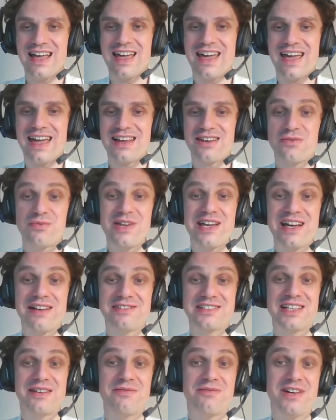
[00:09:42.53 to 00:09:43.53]
And we
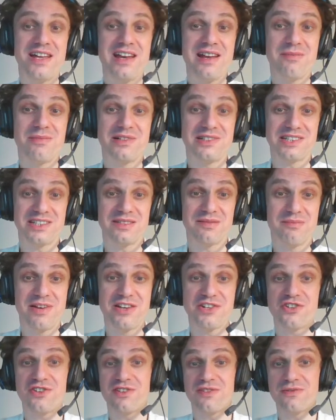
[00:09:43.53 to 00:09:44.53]
have some variables
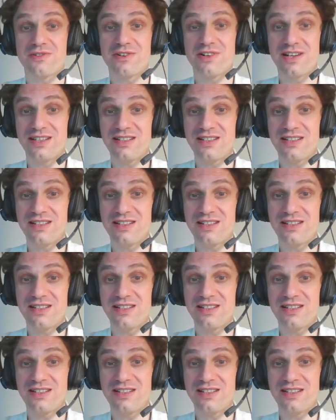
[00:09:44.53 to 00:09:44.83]
measured for